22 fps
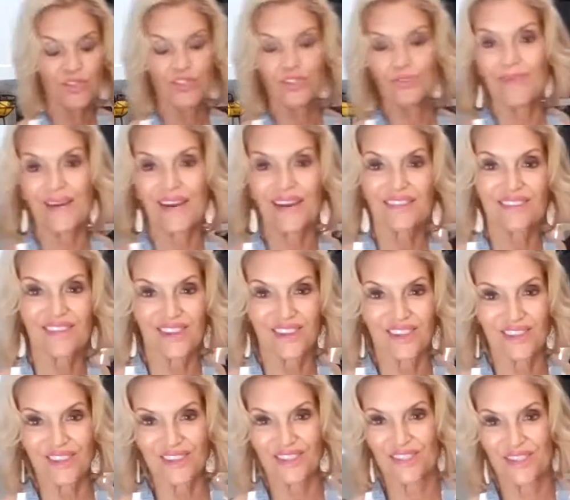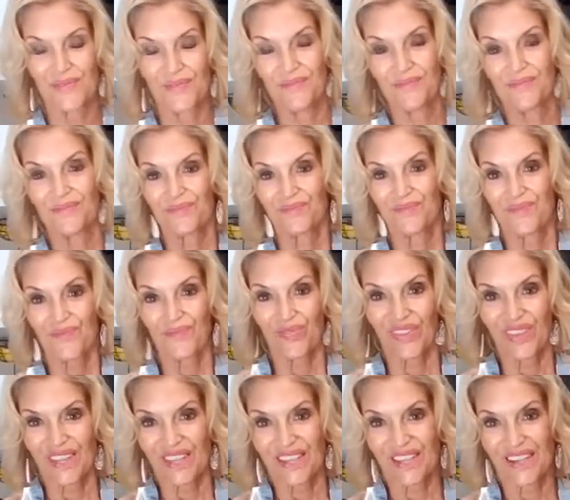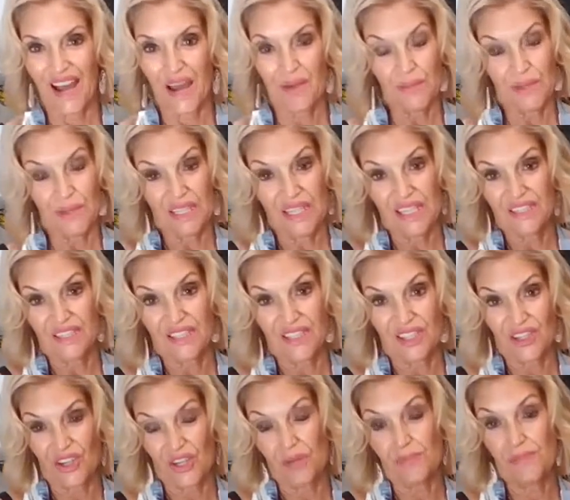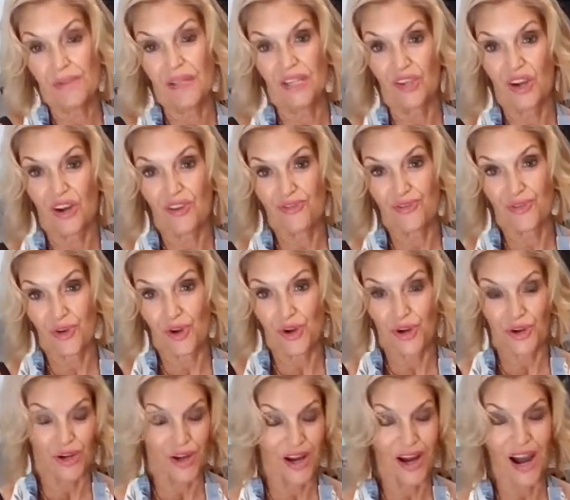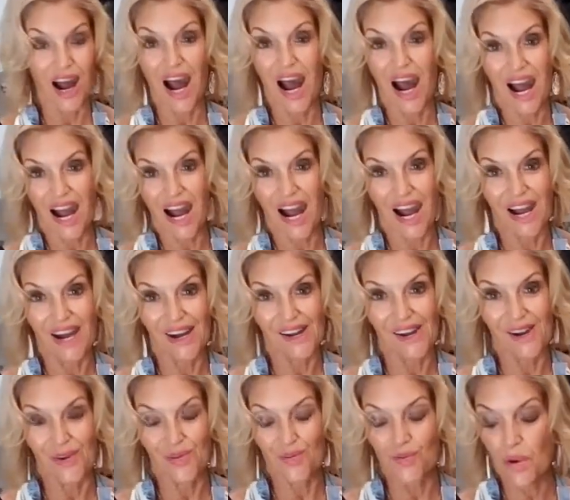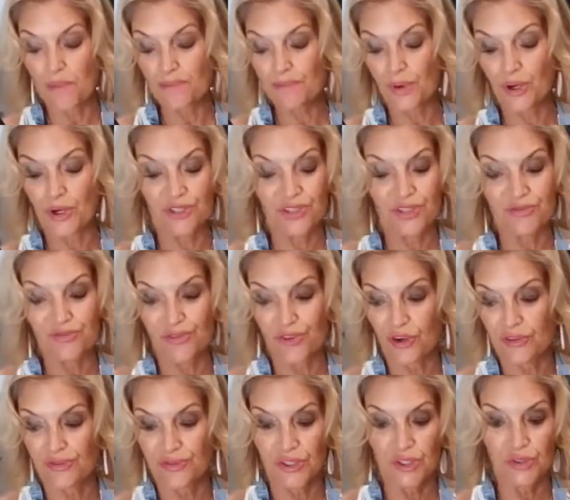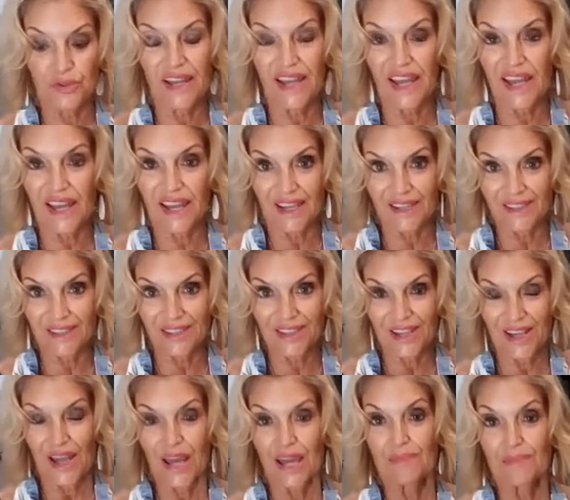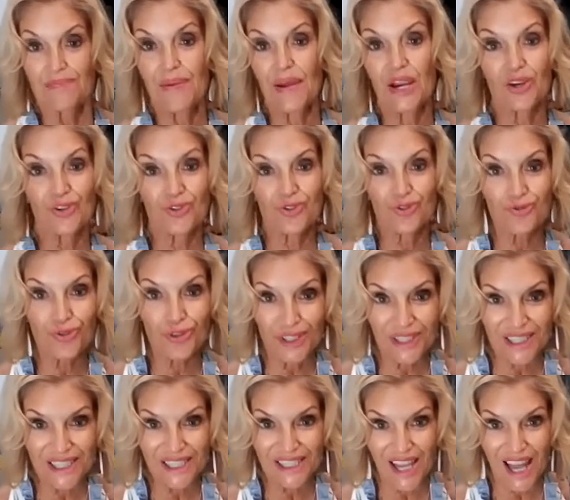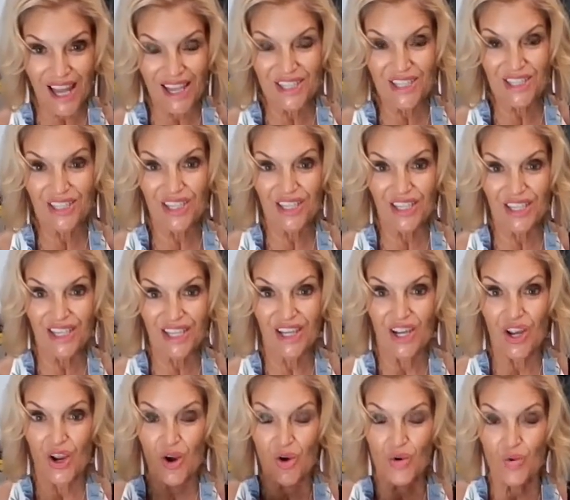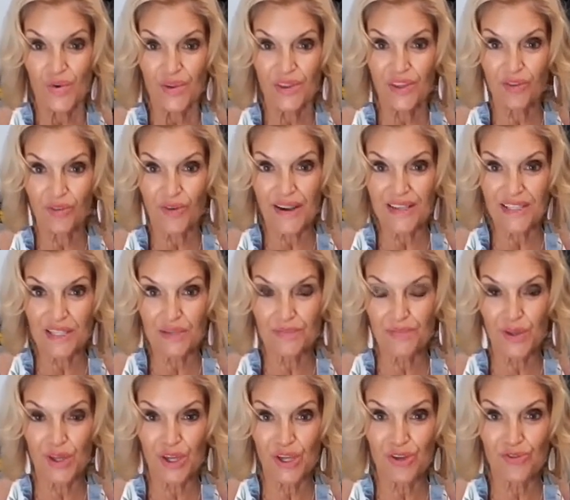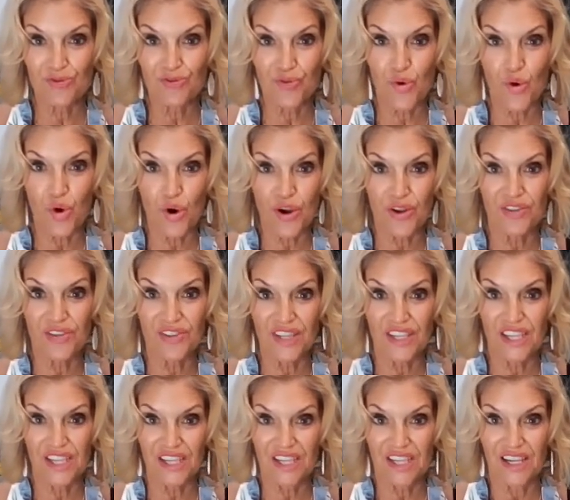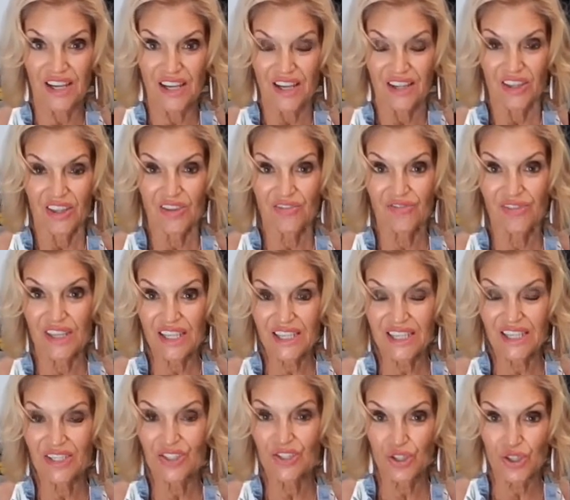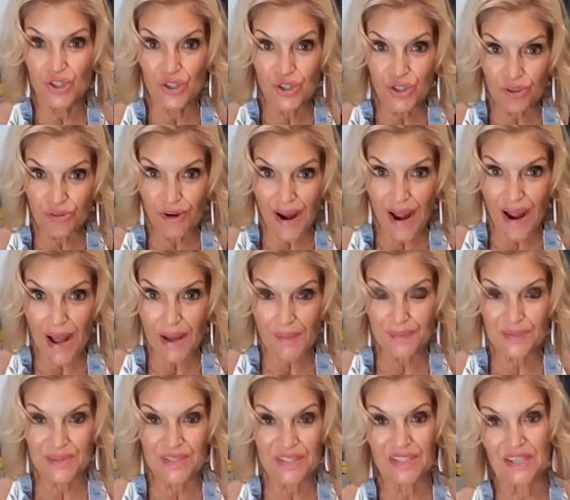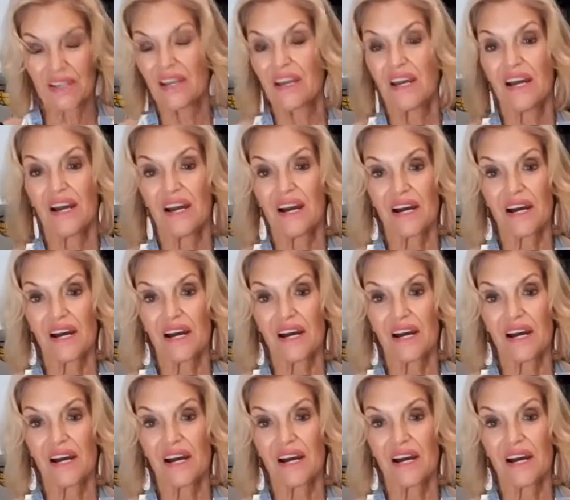once you make this, I mean, it's gonna be enough for one person for a few days. It pairs really nicely with the recipe for the vegan tuna wraps,